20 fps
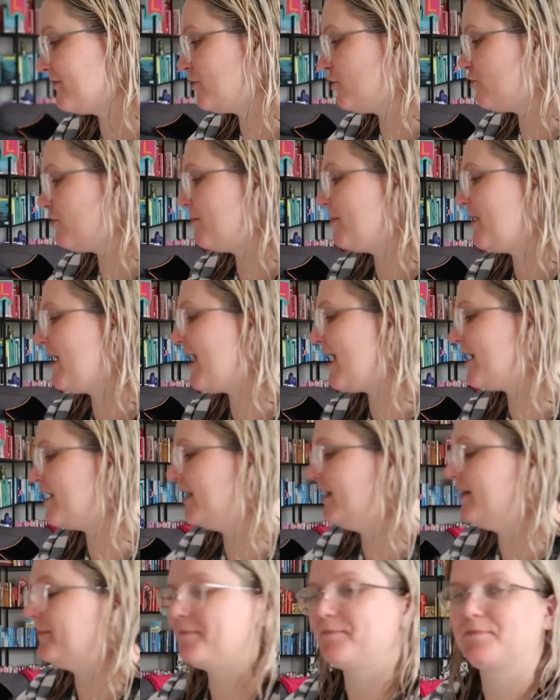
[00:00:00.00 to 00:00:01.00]
I've got a
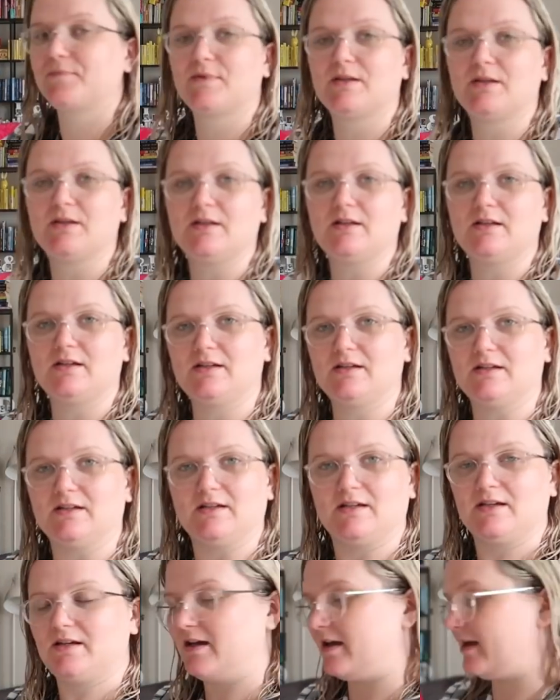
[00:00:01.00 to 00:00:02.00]
planner.
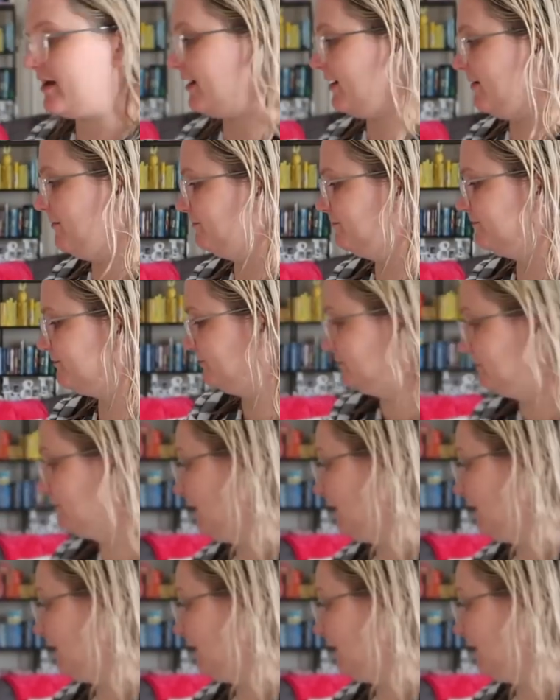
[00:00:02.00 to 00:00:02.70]
Um,